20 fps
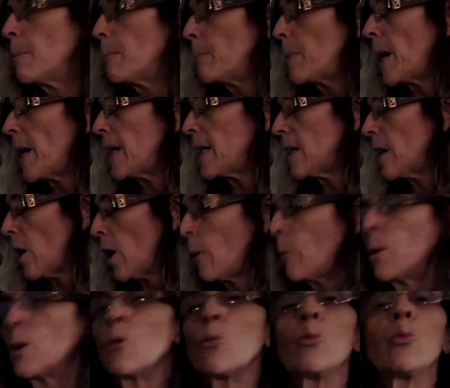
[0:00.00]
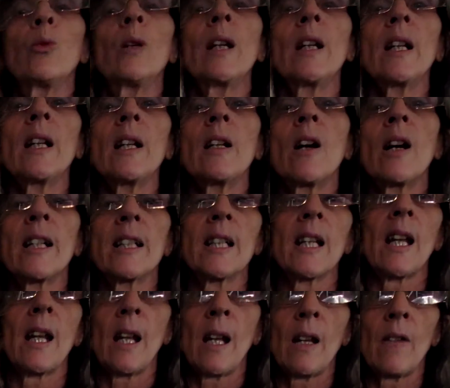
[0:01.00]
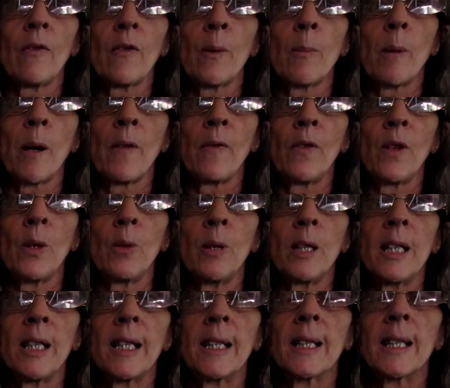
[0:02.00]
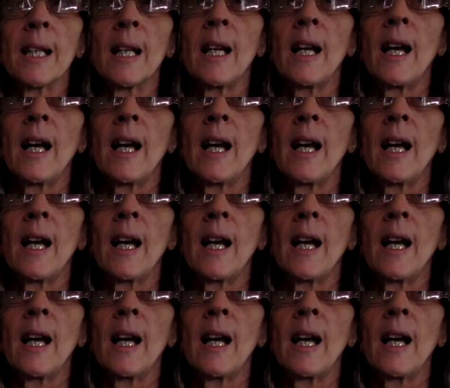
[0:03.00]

But I would really like to hear from my viewers